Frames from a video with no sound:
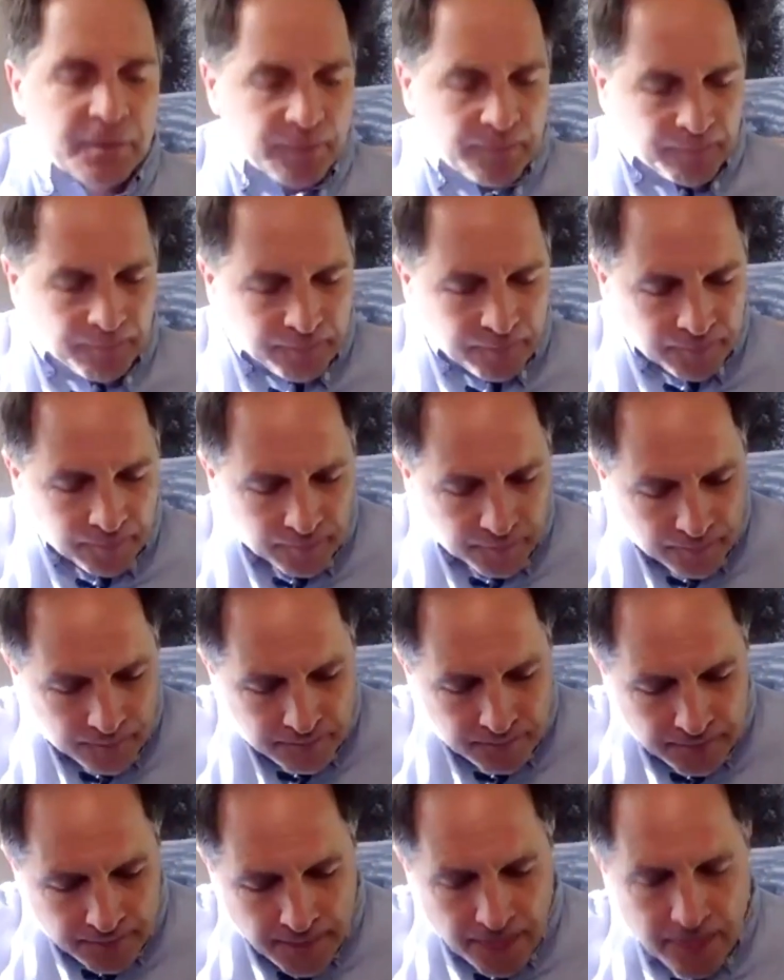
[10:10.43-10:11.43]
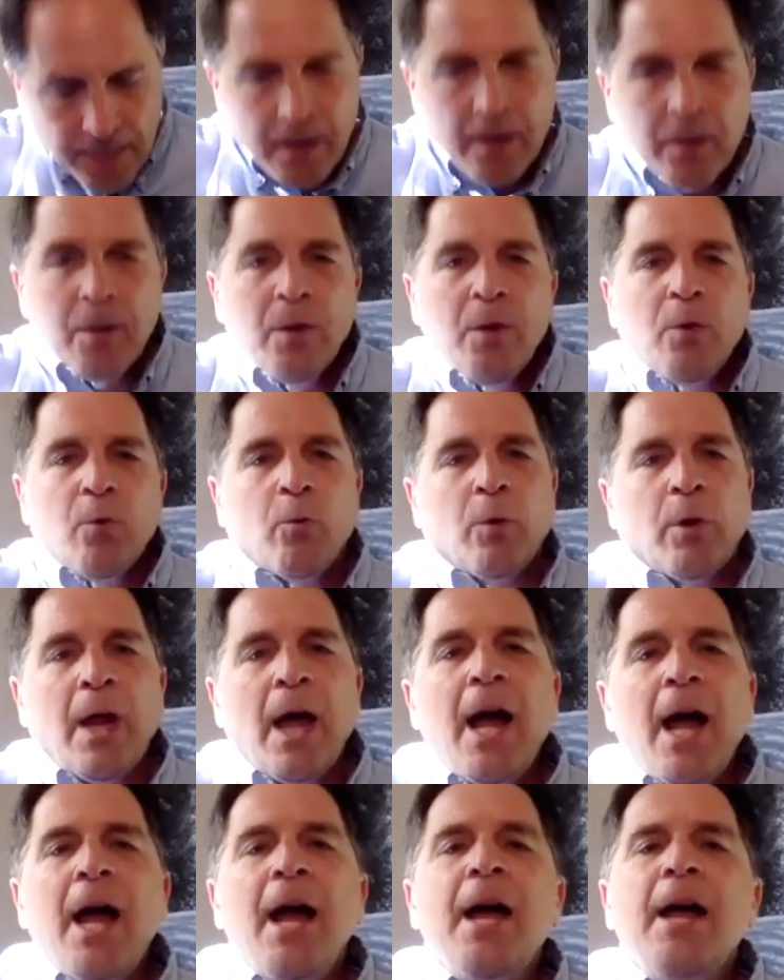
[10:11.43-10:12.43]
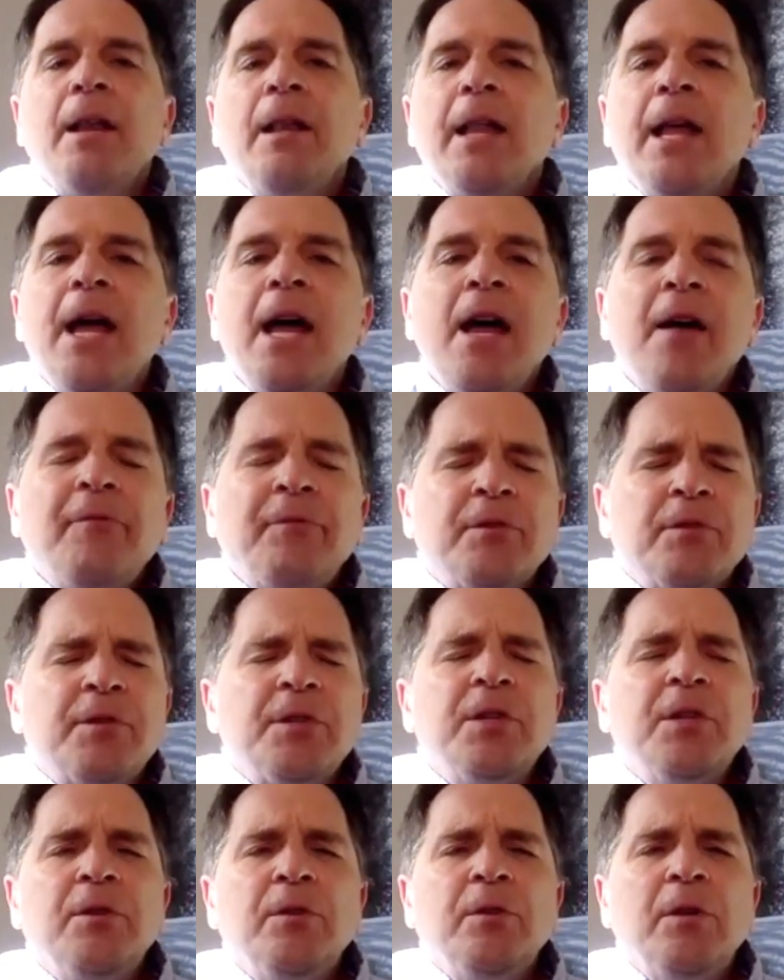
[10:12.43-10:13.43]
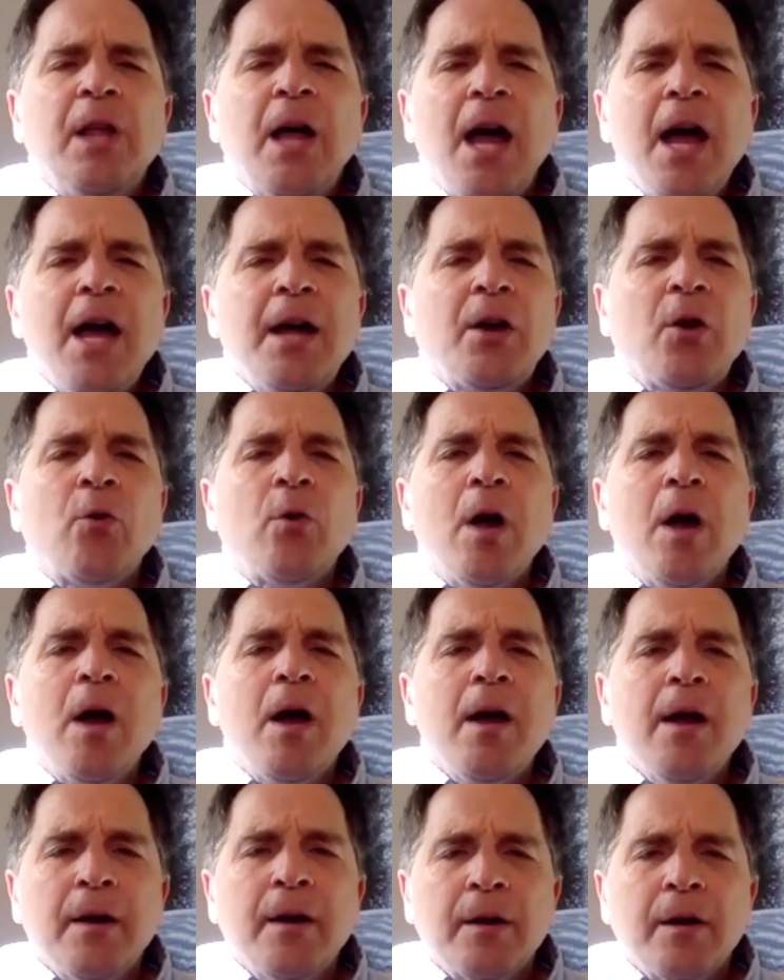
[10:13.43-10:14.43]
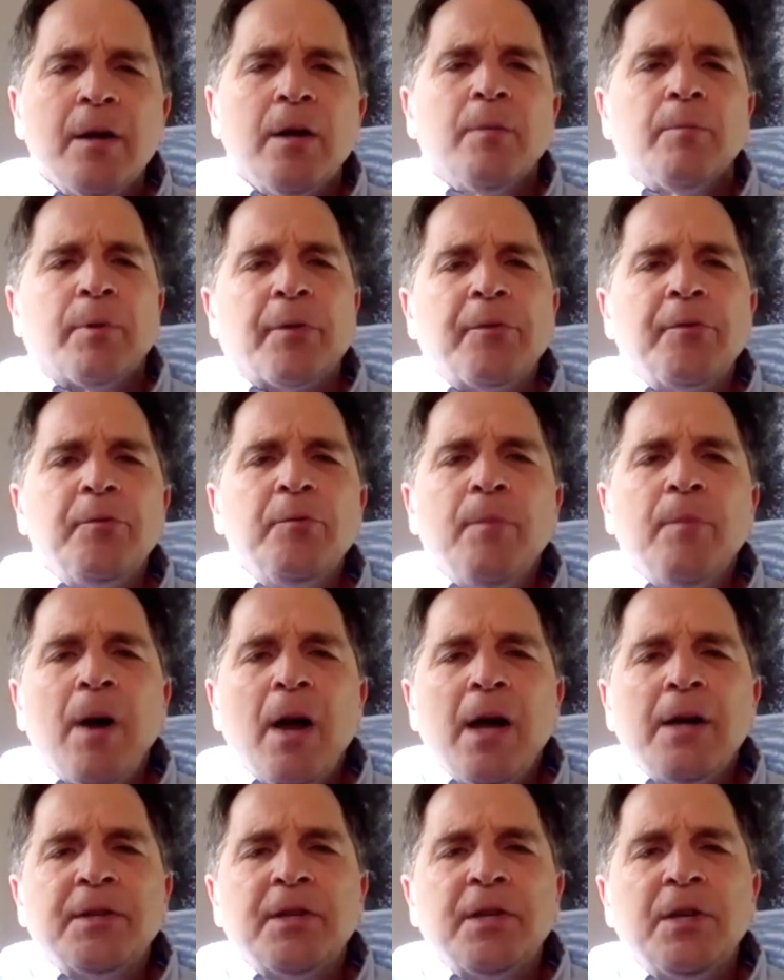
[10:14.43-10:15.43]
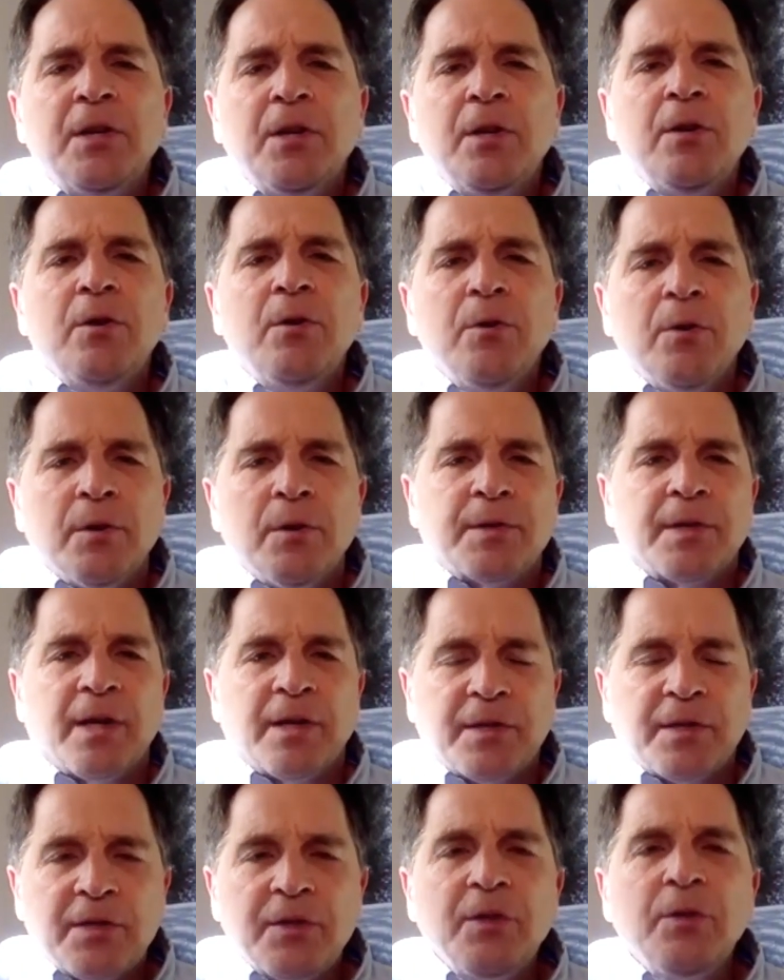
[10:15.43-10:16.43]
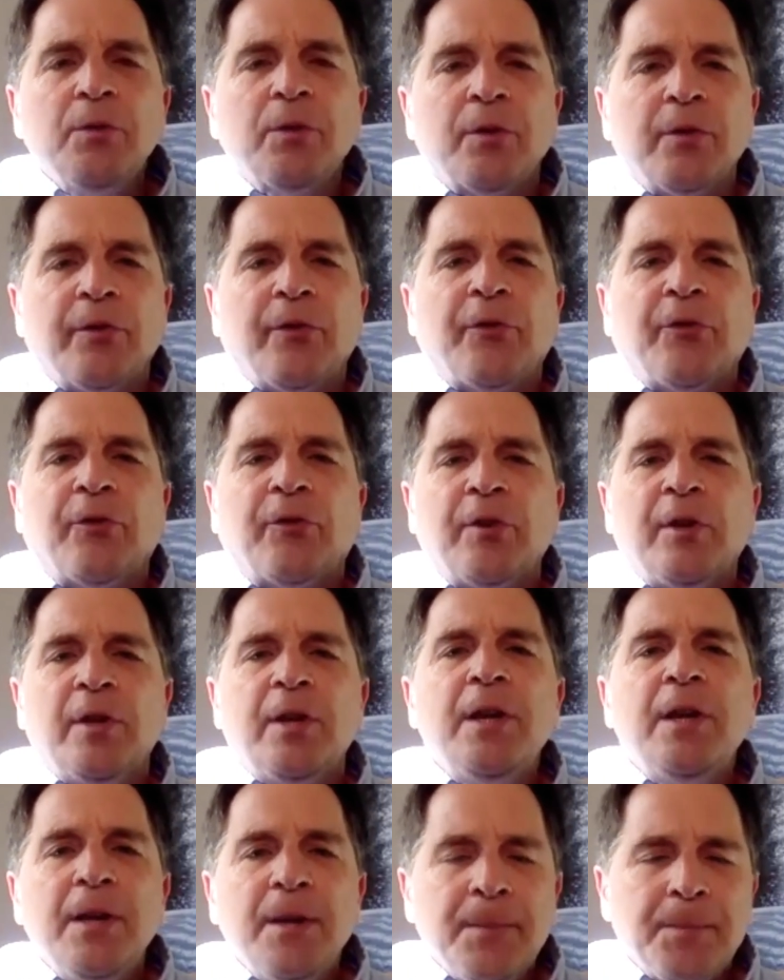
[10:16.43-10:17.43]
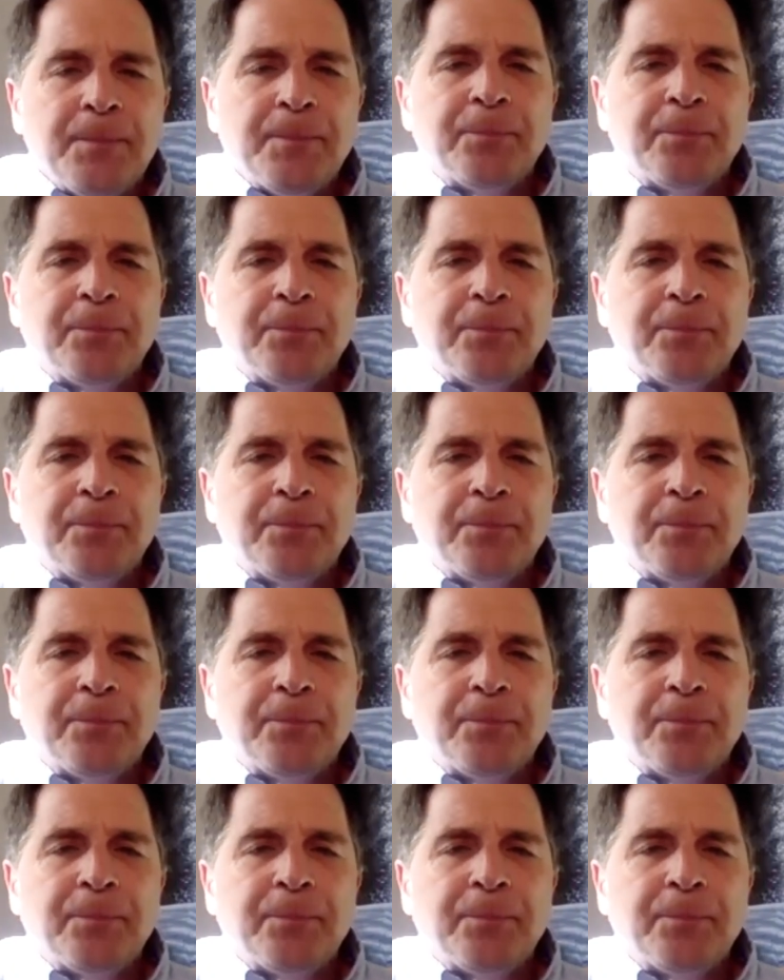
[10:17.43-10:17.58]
Well, I laughed until I cried. Through my tears, I still could see